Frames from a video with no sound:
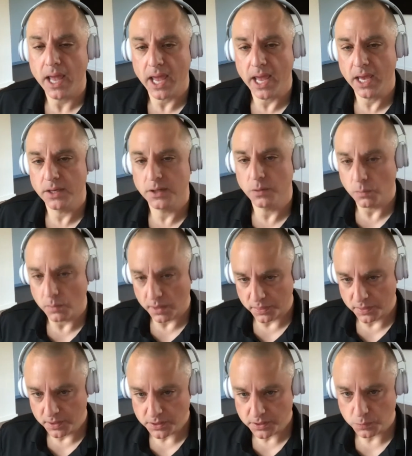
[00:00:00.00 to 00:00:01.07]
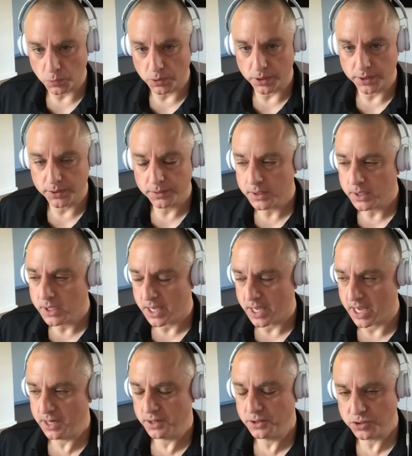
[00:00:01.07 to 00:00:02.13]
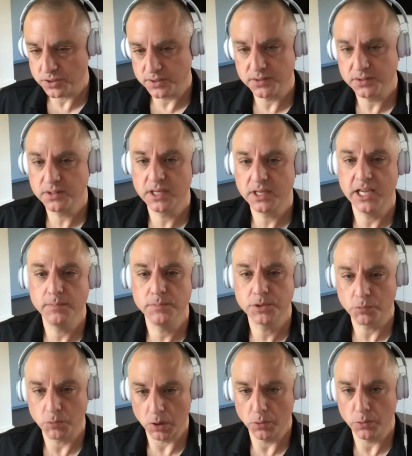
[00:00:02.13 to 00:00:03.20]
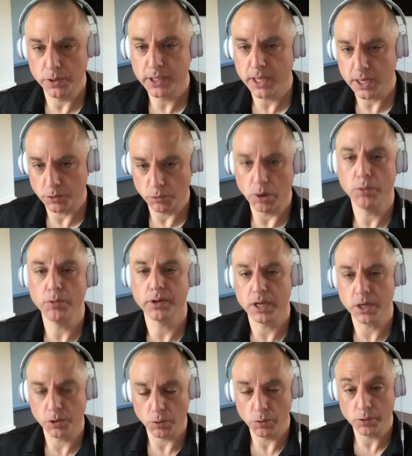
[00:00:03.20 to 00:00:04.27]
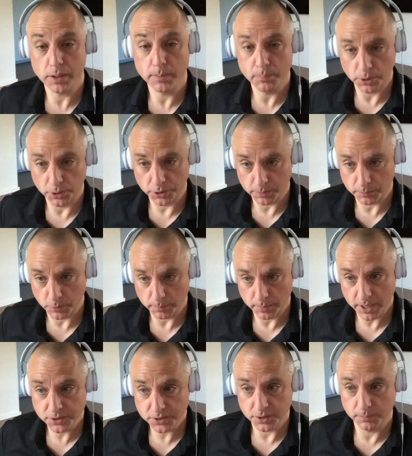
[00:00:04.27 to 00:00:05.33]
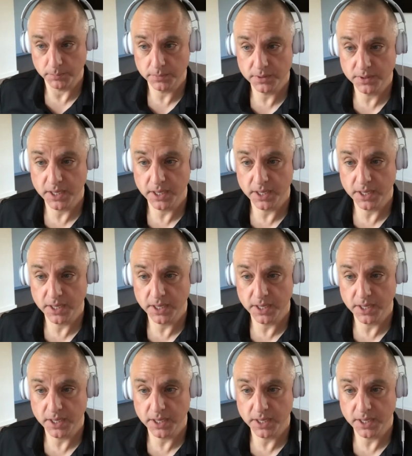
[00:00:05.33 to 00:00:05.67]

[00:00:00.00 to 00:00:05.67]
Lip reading: And with this one, it just keeps growing and growing and growing and building momentum.